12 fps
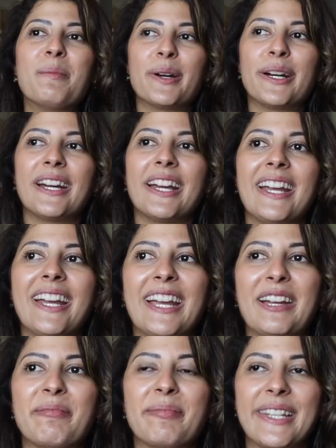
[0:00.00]
But
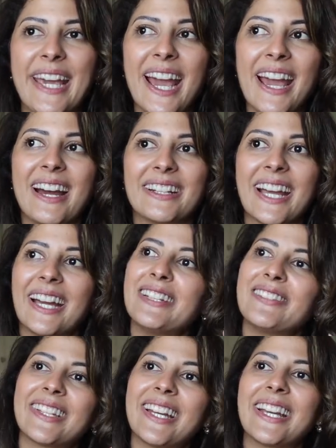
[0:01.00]
um, yeah, kind
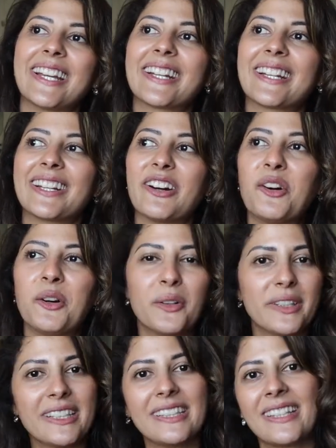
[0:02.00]
of like
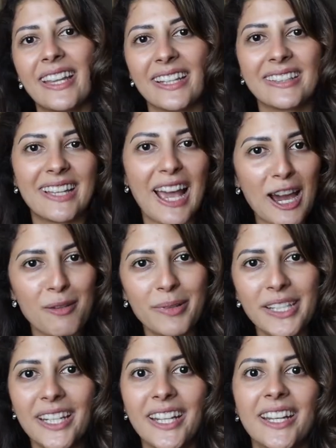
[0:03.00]
all these things
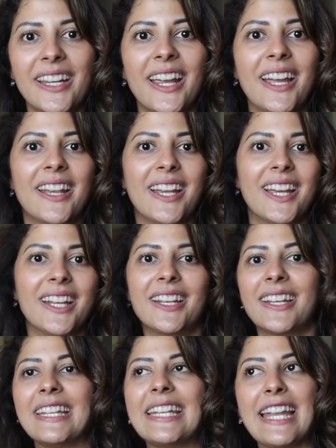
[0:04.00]
happening and
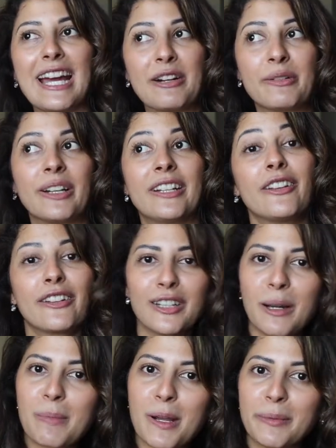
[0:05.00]
then now
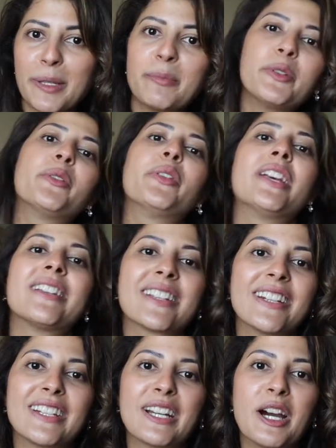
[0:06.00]
another upcoming move that's
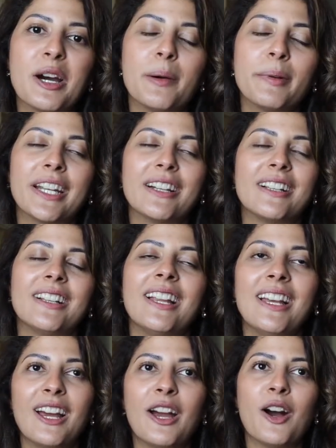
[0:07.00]
gonna come and I'll
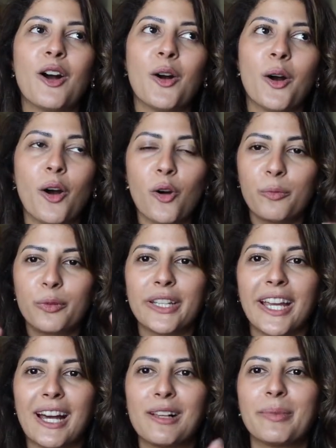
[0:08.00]

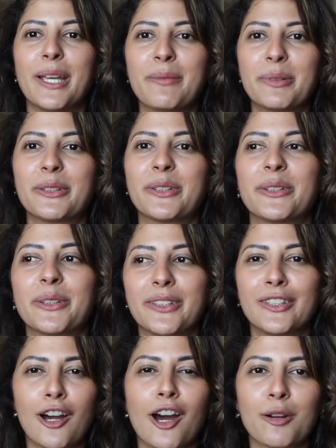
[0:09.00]
hopefully I'll be able
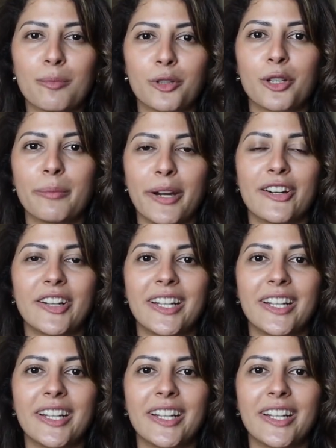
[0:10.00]
to talk more about